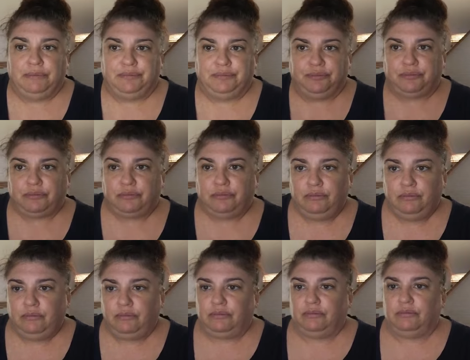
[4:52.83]

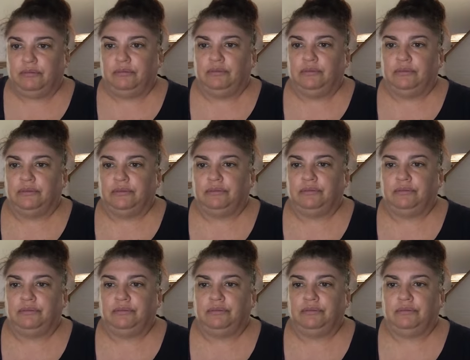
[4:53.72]

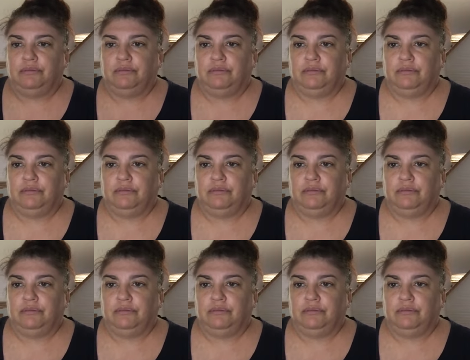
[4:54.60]
(no one is talking)